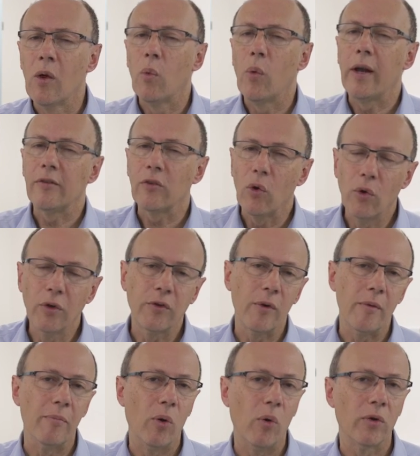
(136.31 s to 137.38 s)
where it's also
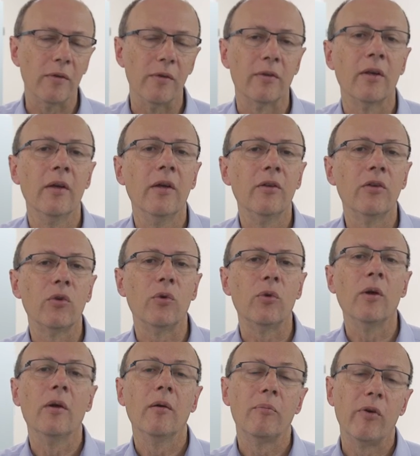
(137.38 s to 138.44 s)
important
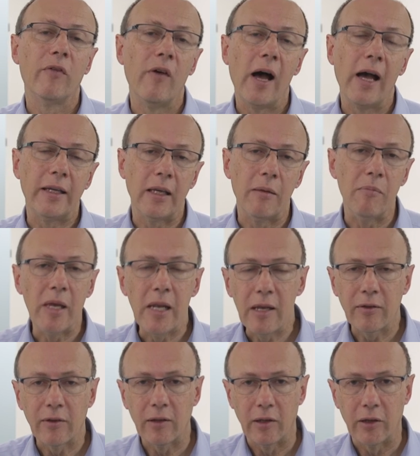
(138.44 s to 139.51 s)
to provide
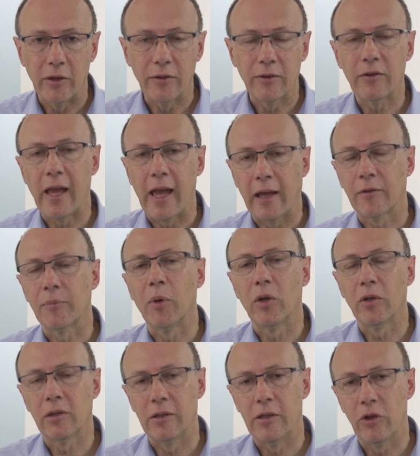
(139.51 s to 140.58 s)
immediate alerts to
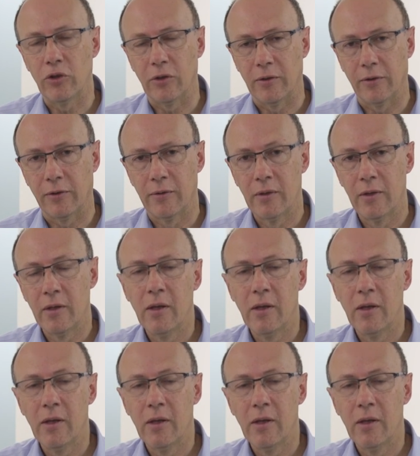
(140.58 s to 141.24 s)
expert clinicians.